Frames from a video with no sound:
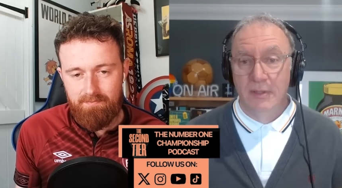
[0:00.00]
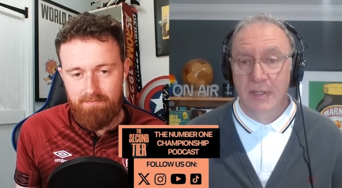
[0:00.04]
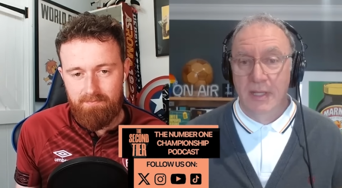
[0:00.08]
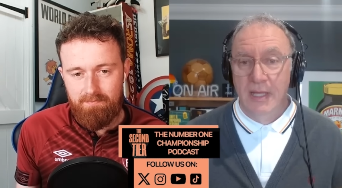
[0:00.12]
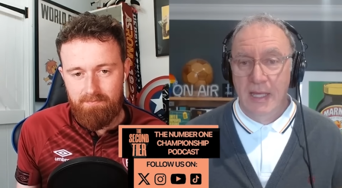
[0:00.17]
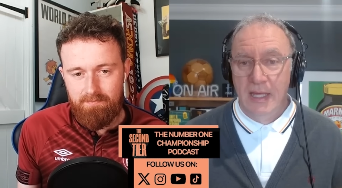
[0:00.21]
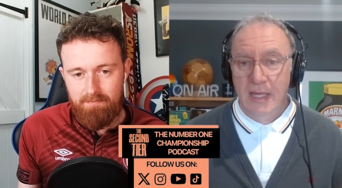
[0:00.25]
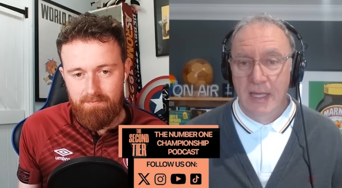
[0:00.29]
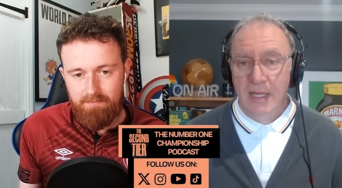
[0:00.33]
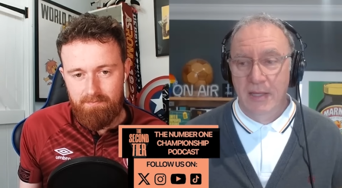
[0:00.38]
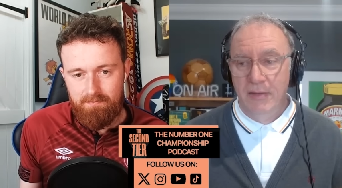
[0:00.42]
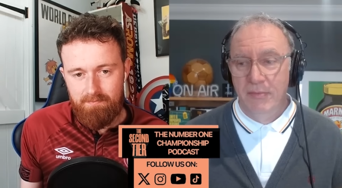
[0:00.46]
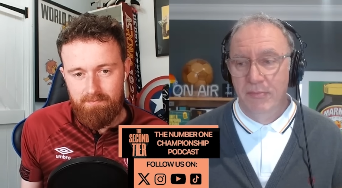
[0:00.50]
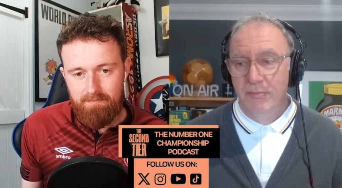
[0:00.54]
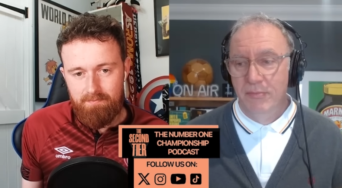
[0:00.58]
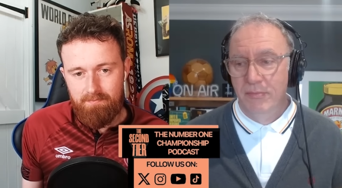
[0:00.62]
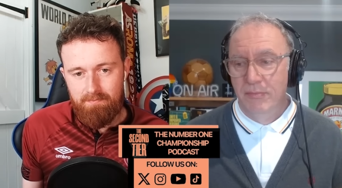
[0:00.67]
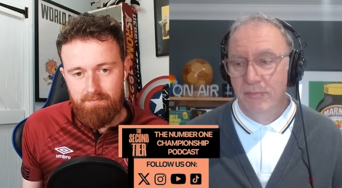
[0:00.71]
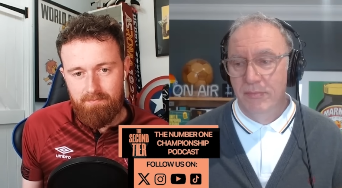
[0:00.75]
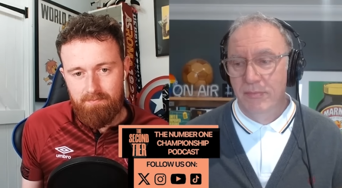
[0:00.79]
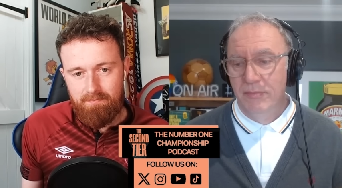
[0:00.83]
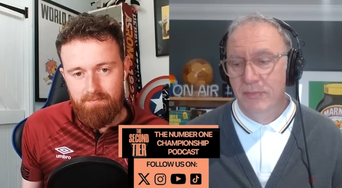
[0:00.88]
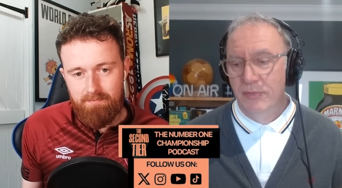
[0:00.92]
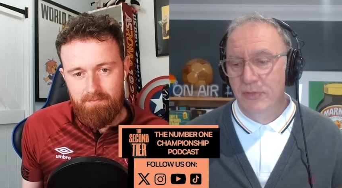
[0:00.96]

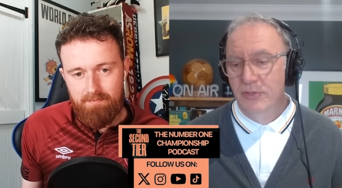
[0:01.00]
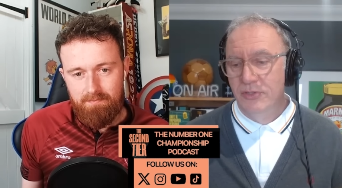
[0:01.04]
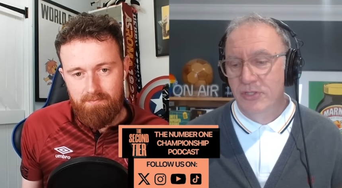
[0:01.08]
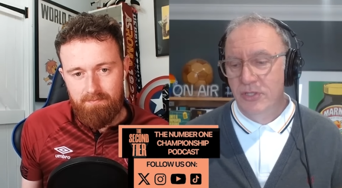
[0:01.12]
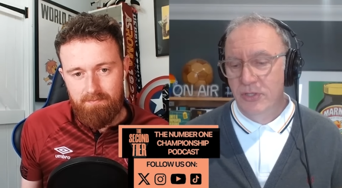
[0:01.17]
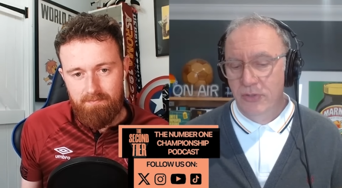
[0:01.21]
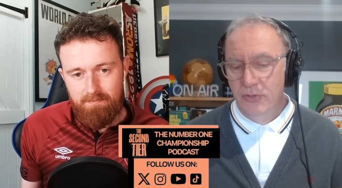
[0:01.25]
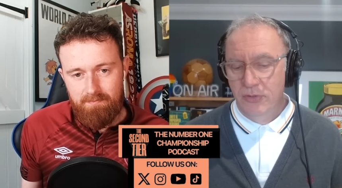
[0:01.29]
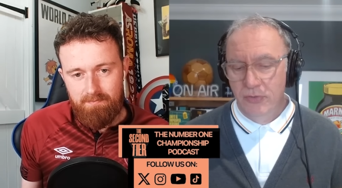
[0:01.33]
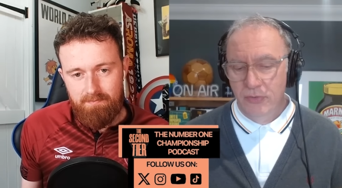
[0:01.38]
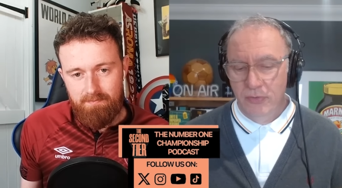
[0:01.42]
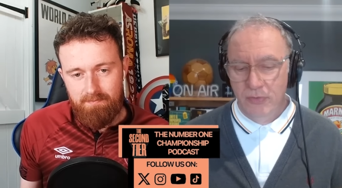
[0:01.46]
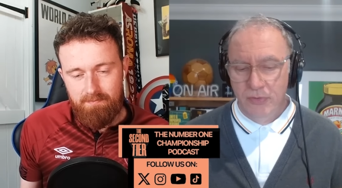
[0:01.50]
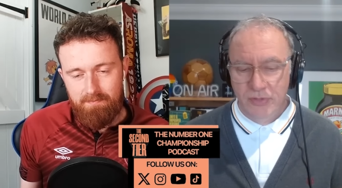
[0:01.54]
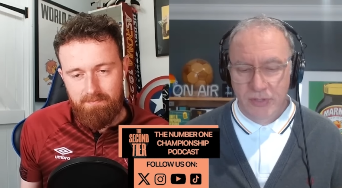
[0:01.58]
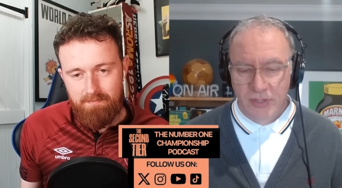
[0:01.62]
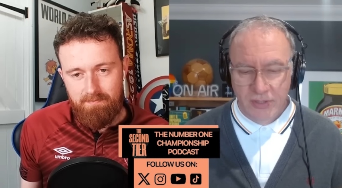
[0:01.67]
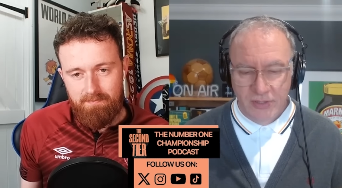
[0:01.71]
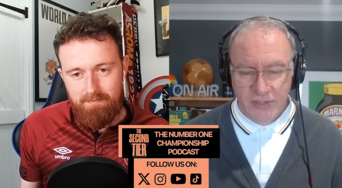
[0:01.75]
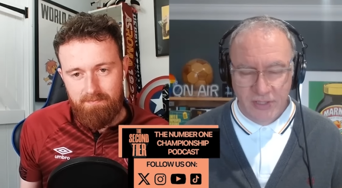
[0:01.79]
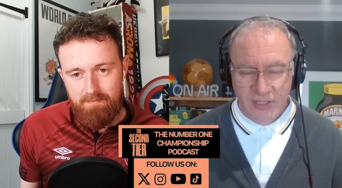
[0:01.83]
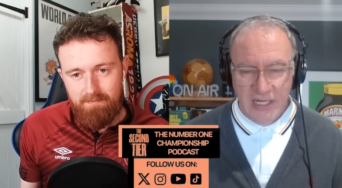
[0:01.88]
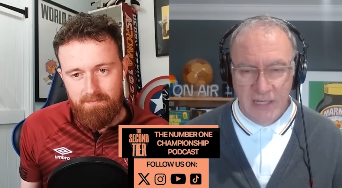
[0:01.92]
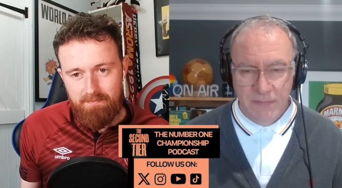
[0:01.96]
Speaker 1: um, to, to,
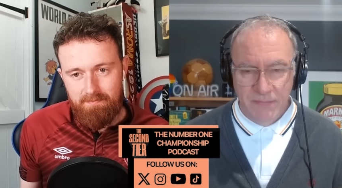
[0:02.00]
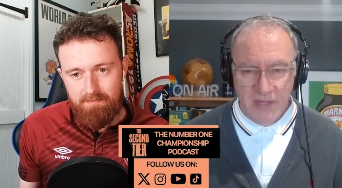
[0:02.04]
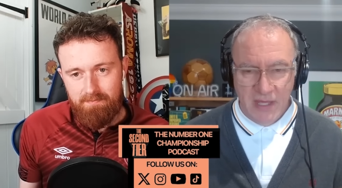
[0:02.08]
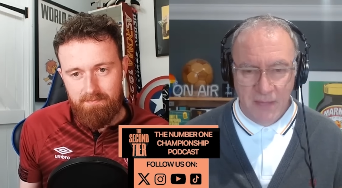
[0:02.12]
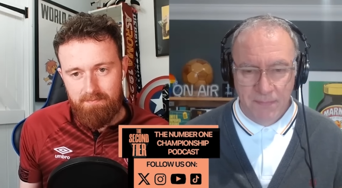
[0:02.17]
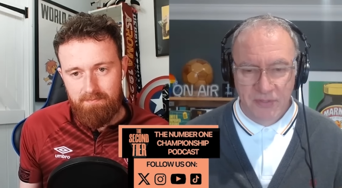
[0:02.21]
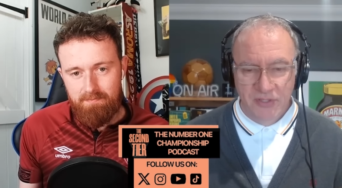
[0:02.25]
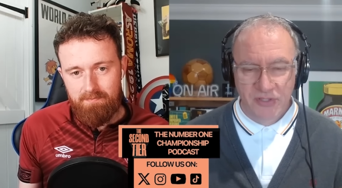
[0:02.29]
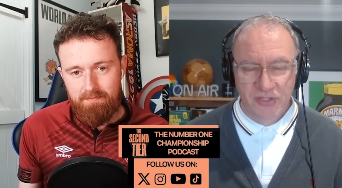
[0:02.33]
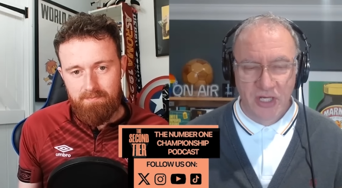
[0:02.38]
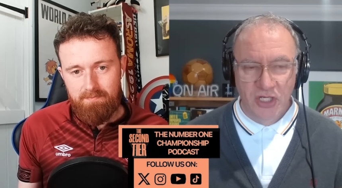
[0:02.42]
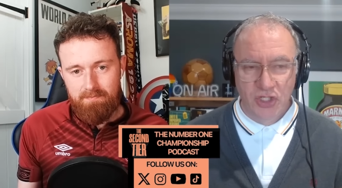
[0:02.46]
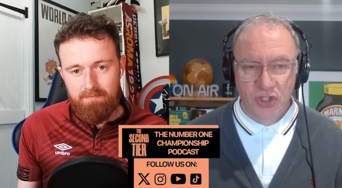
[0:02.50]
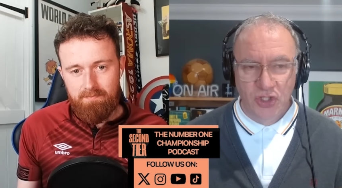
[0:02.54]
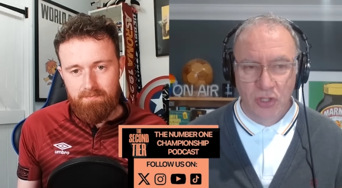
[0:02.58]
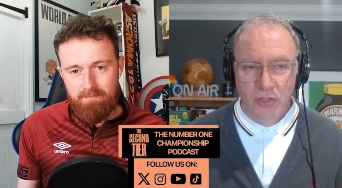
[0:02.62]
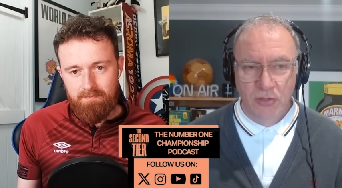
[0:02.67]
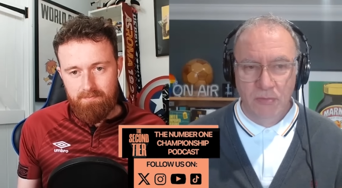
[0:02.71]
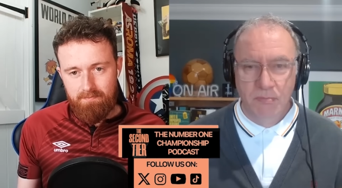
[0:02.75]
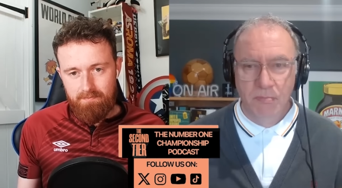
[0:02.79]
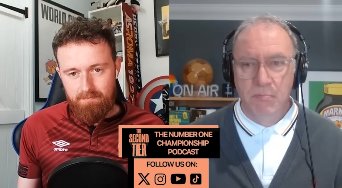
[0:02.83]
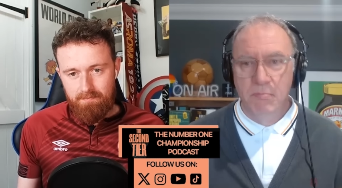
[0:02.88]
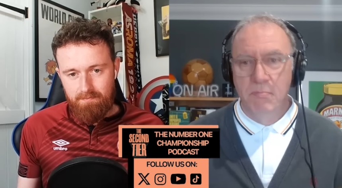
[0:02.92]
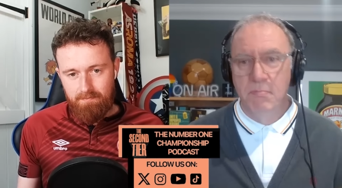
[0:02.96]
to keep their
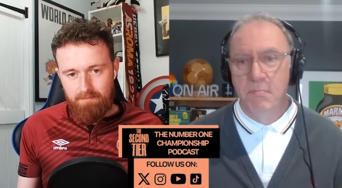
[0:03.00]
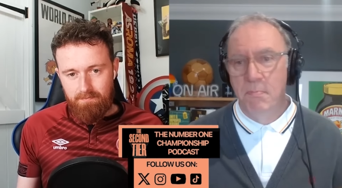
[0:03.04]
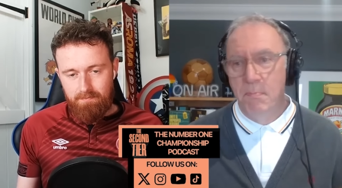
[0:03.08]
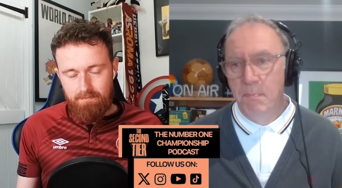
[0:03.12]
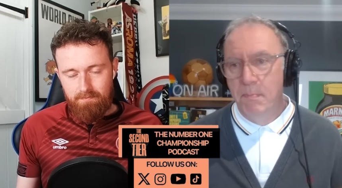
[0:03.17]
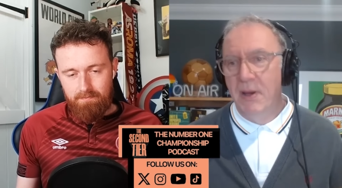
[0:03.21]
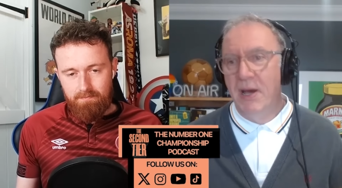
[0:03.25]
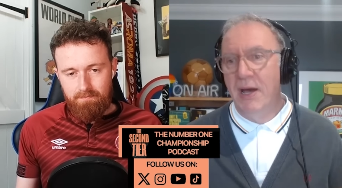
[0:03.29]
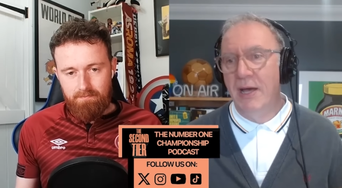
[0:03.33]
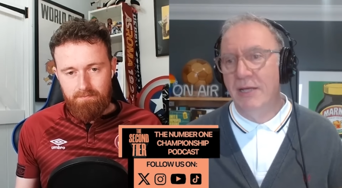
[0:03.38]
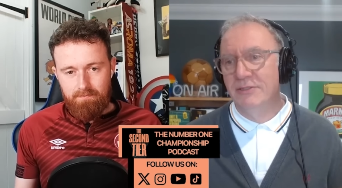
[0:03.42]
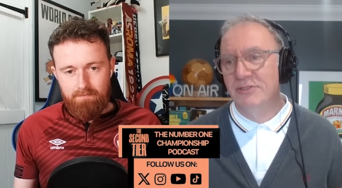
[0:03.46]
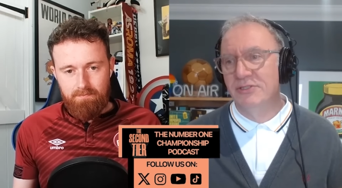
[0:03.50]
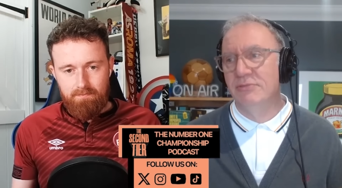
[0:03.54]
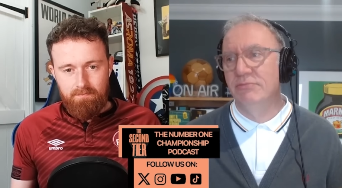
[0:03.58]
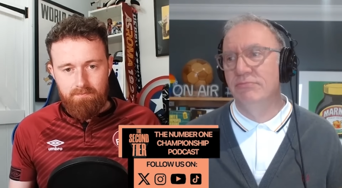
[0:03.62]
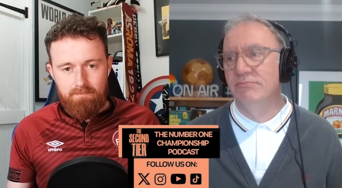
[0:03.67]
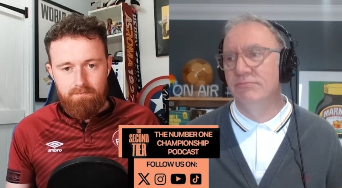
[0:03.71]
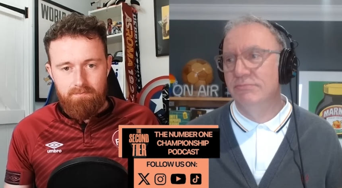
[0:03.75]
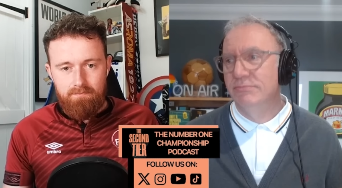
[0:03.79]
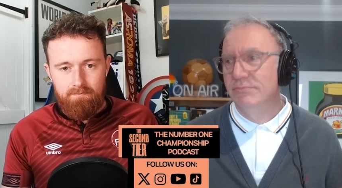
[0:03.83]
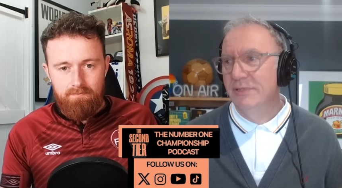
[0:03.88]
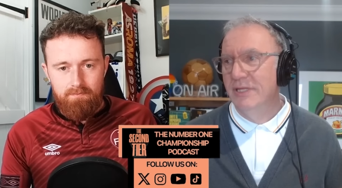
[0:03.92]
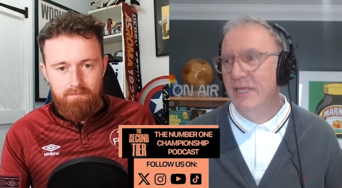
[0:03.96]
position, but
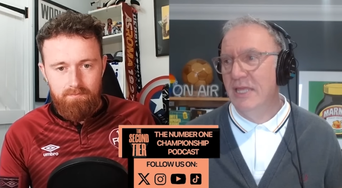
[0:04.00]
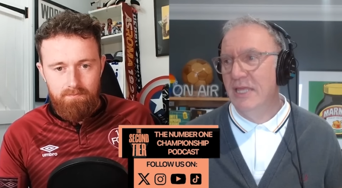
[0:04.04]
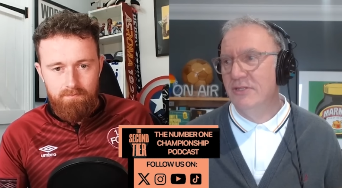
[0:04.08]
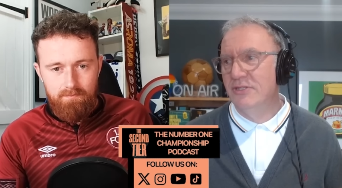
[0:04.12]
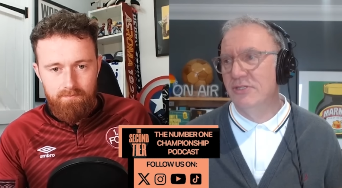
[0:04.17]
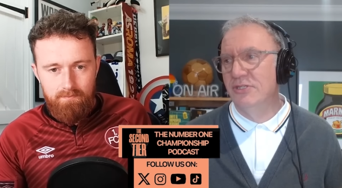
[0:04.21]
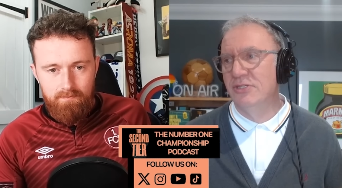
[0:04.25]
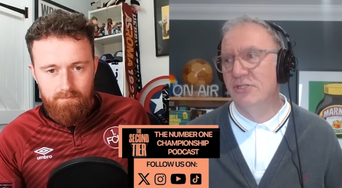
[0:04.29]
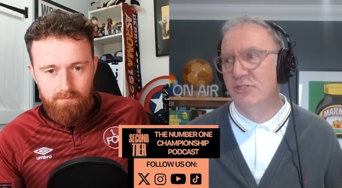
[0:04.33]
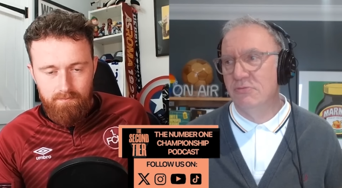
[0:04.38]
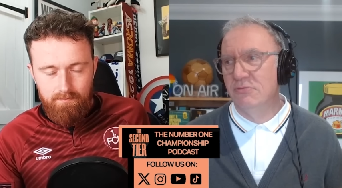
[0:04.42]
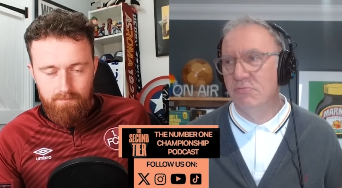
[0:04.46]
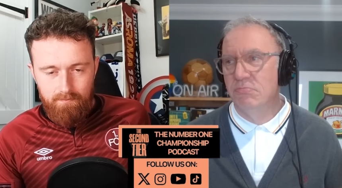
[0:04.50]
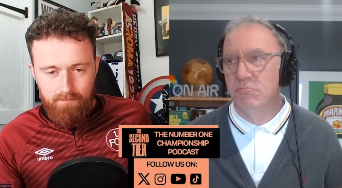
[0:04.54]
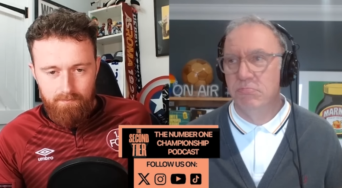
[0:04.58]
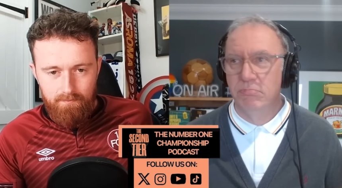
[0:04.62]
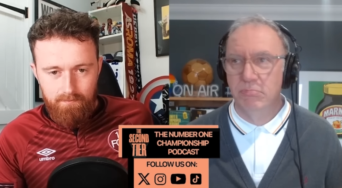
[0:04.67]
it's